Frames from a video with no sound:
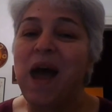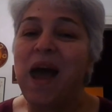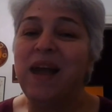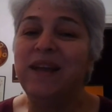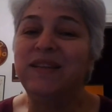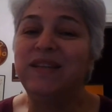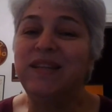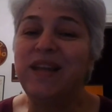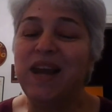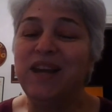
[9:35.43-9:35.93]

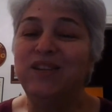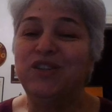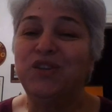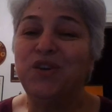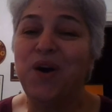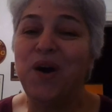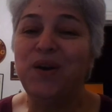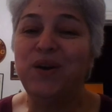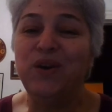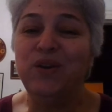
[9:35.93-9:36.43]
It's nice
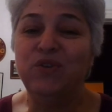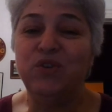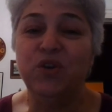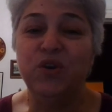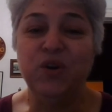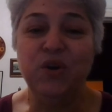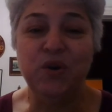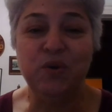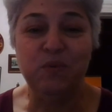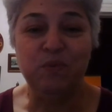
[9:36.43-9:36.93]
talking to
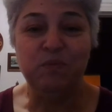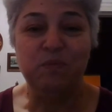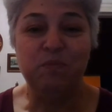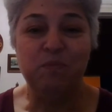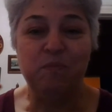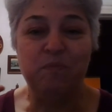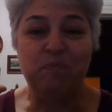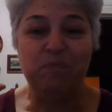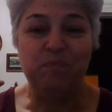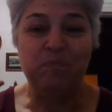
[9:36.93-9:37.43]
you.
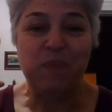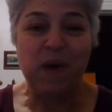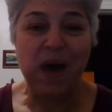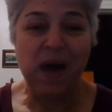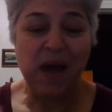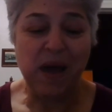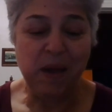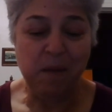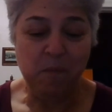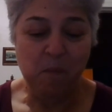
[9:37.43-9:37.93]

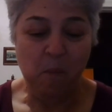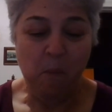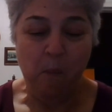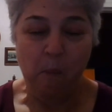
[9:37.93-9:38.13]
Bye.